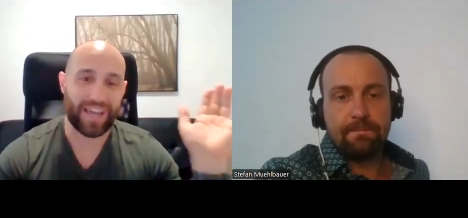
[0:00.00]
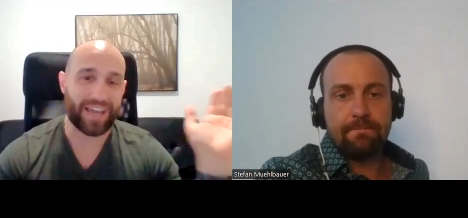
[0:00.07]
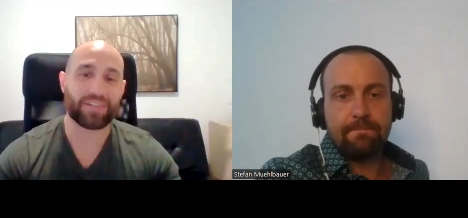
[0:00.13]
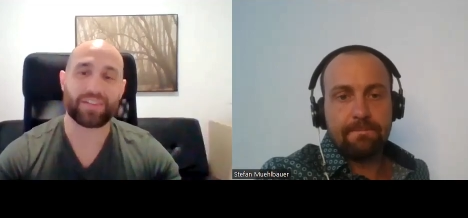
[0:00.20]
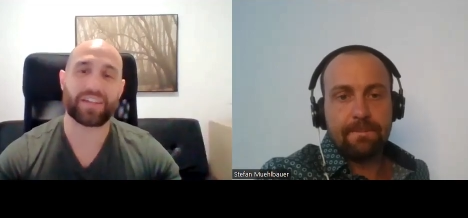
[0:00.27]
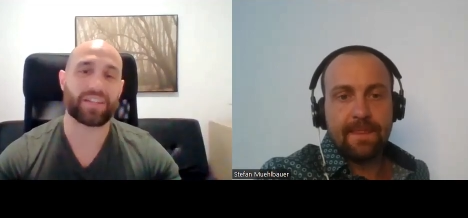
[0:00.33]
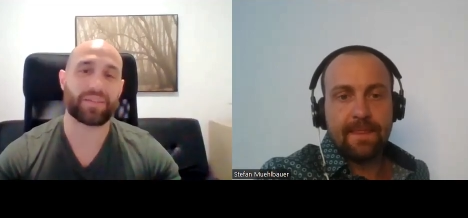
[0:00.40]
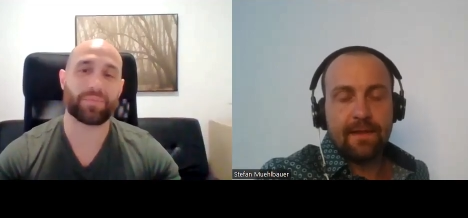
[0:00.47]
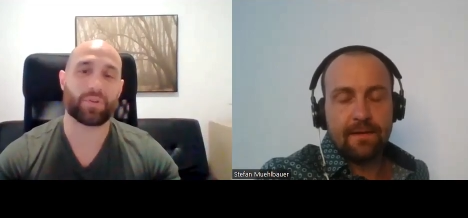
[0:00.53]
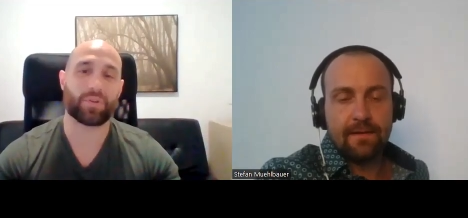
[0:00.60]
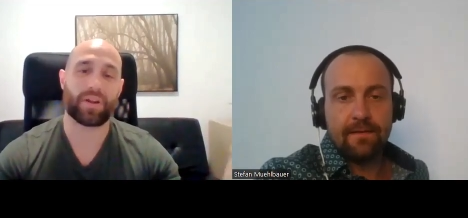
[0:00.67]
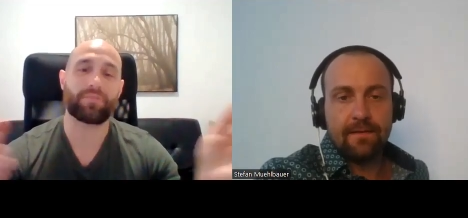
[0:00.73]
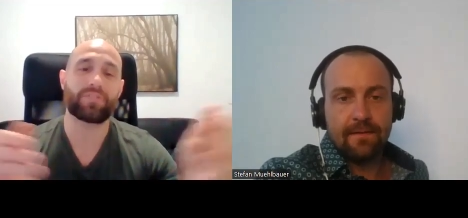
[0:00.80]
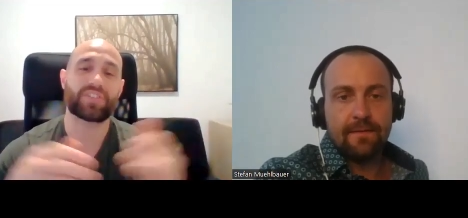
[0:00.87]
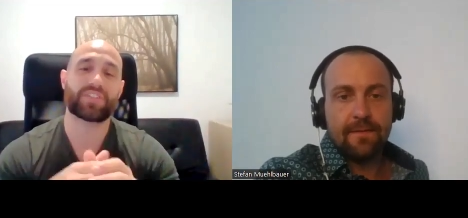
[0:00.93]
Speaker 1: channel any
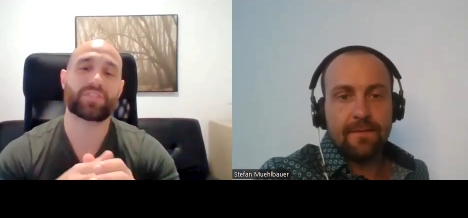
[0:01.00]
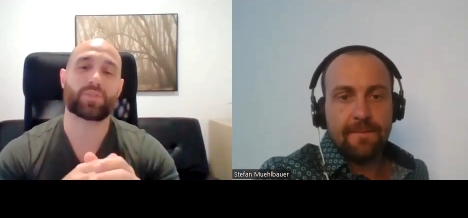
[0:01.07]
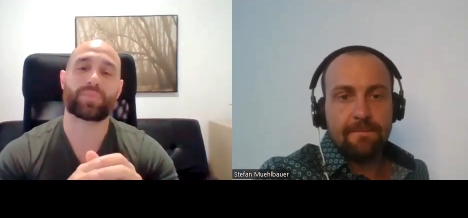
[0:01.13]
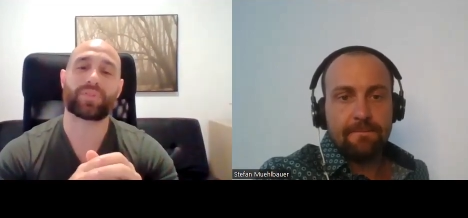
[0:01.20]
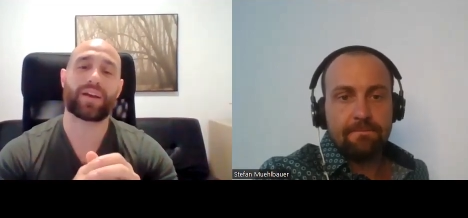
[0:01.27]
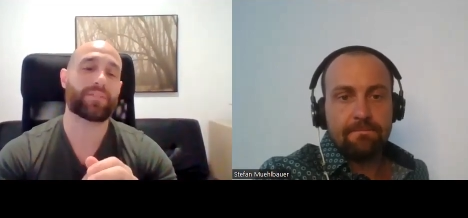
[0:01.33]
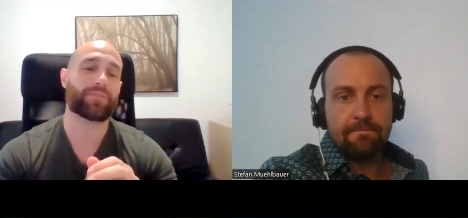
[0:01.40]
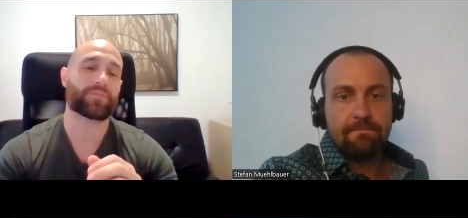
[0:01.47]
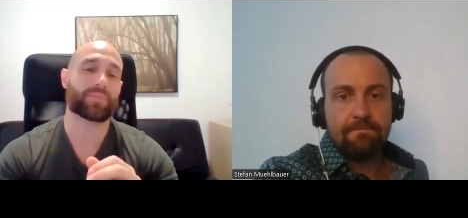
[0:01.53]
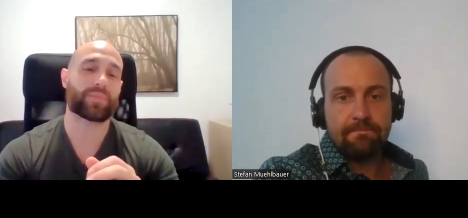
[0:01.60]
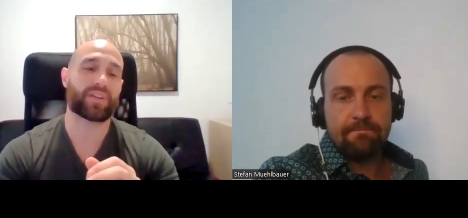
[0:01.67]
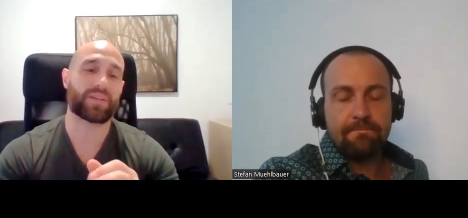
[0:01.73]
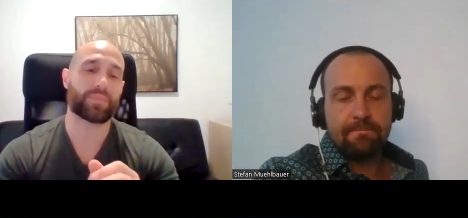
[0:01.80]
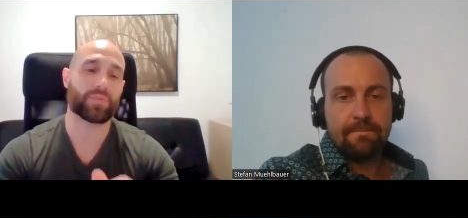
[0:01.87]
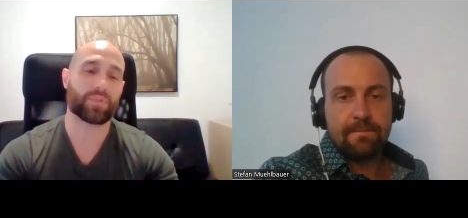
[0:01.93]
or every single
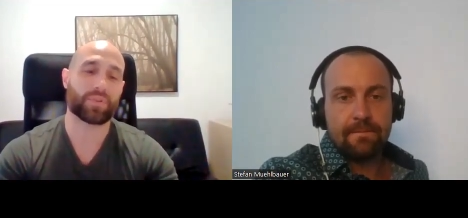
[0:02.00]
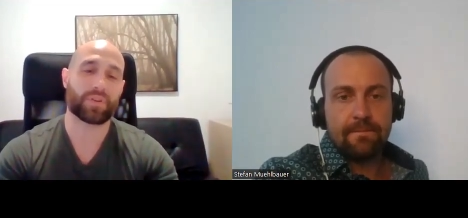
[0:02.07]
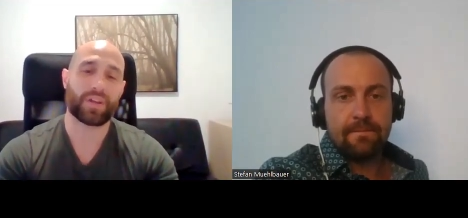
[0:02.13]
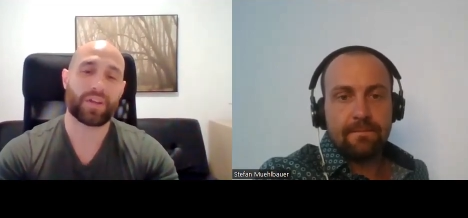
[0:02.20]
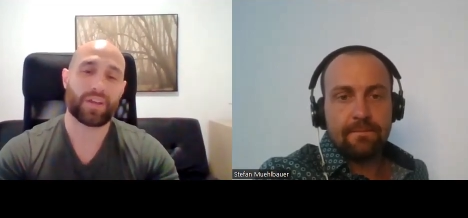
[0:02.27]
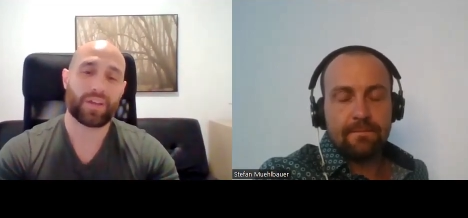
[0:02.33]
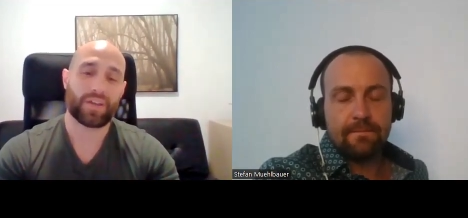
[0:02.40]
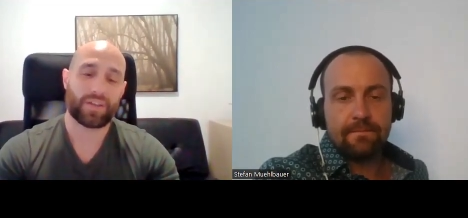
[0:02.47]
platform anymore.